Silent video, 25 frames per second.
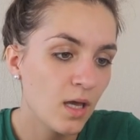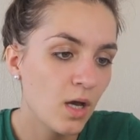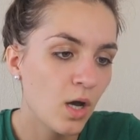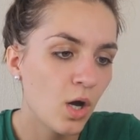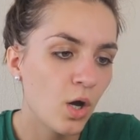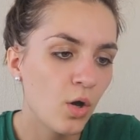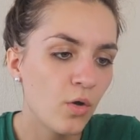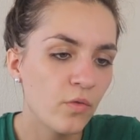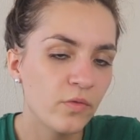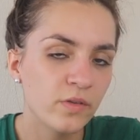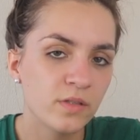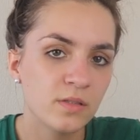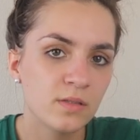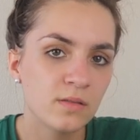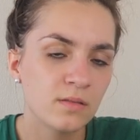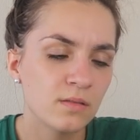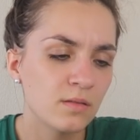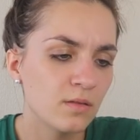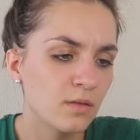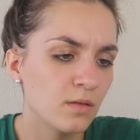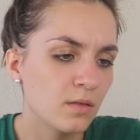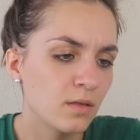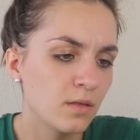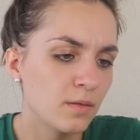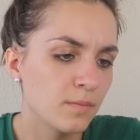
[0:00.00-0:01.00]
Oh, this is
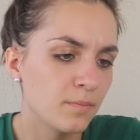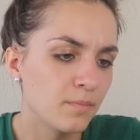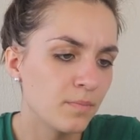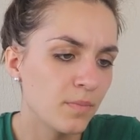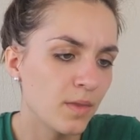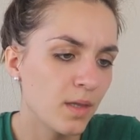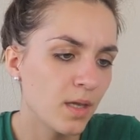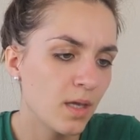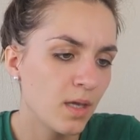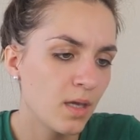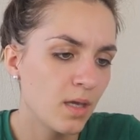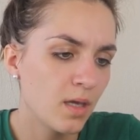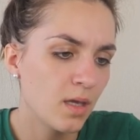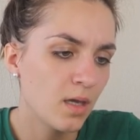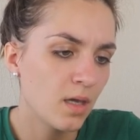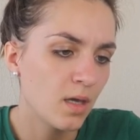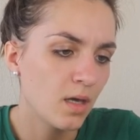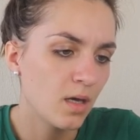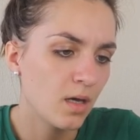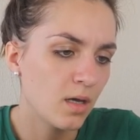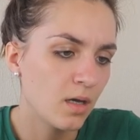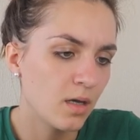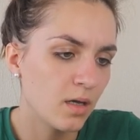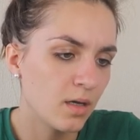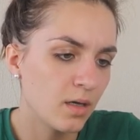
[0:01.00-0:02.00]
a
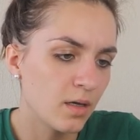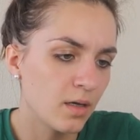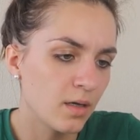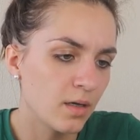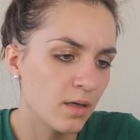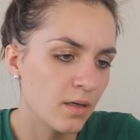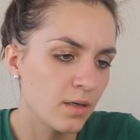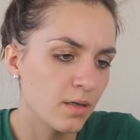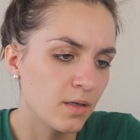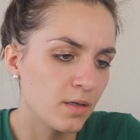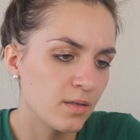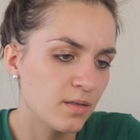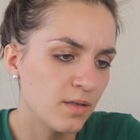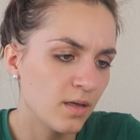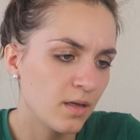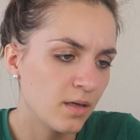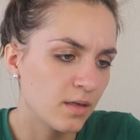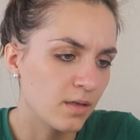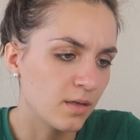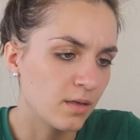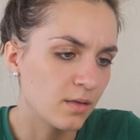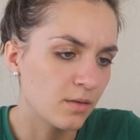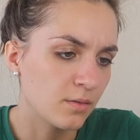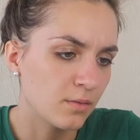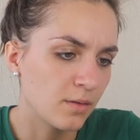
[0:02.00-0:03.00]

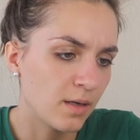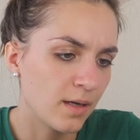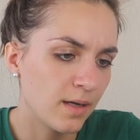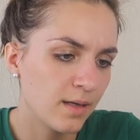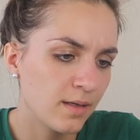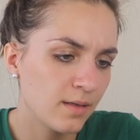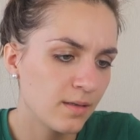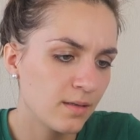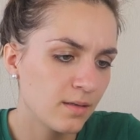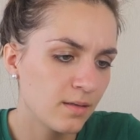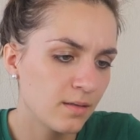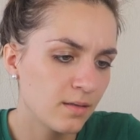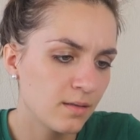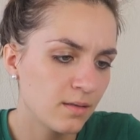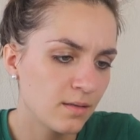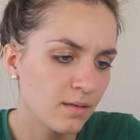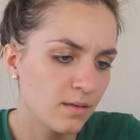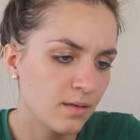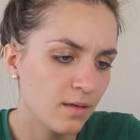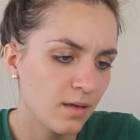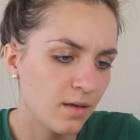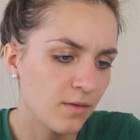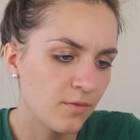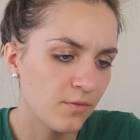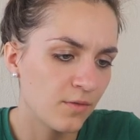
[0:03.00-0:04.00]
dog, right?
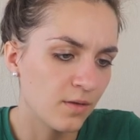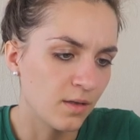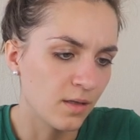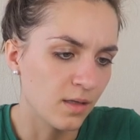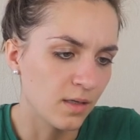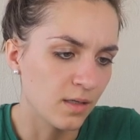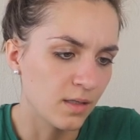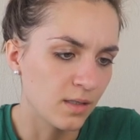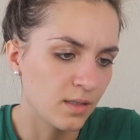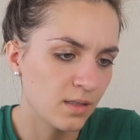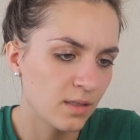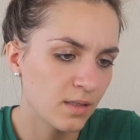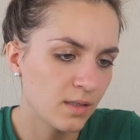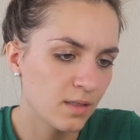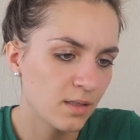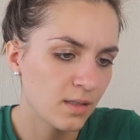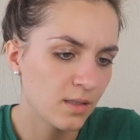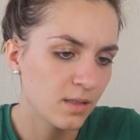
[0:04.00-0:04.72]
I feel like.